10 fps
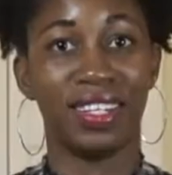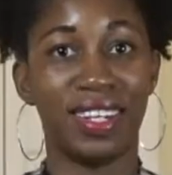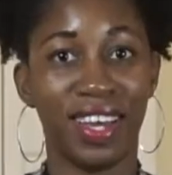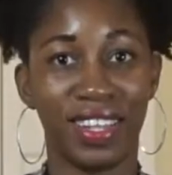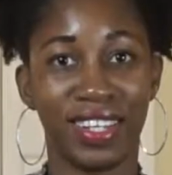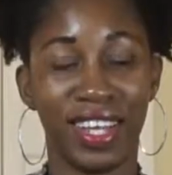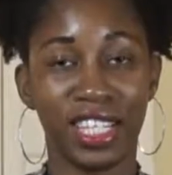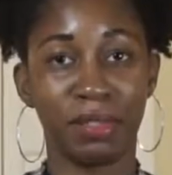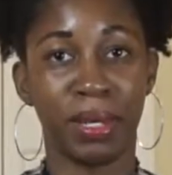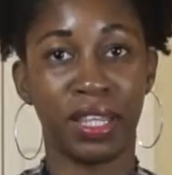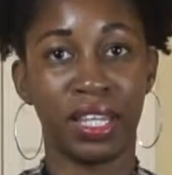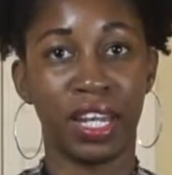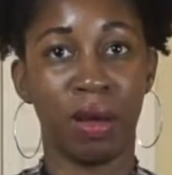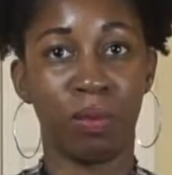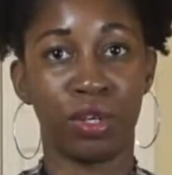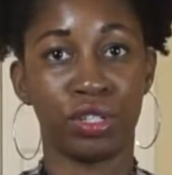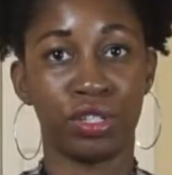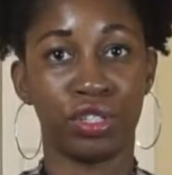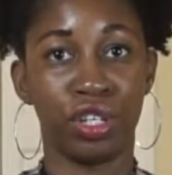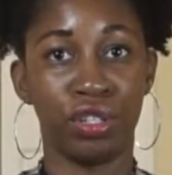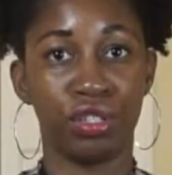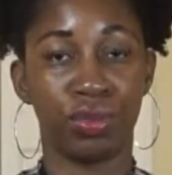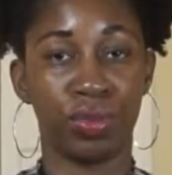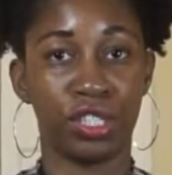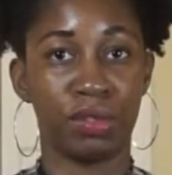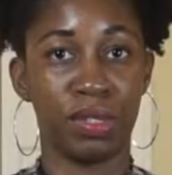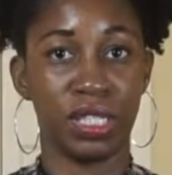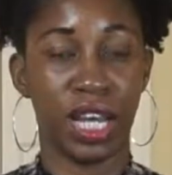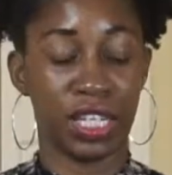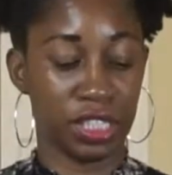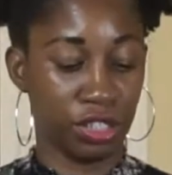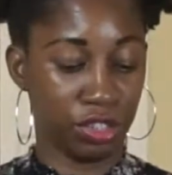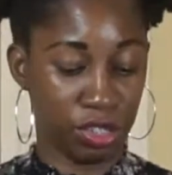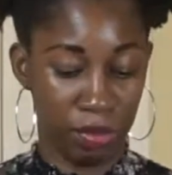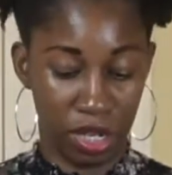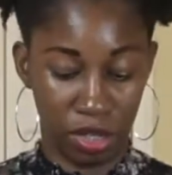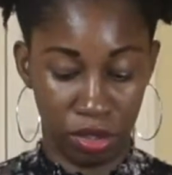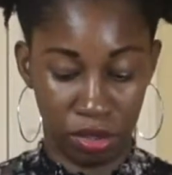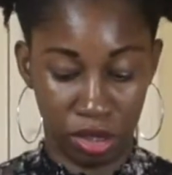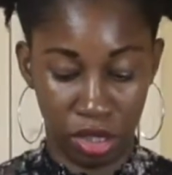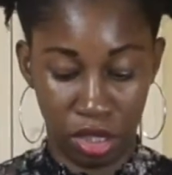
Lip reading: Now the next method I want to show you is going to be dicing your tomatoes.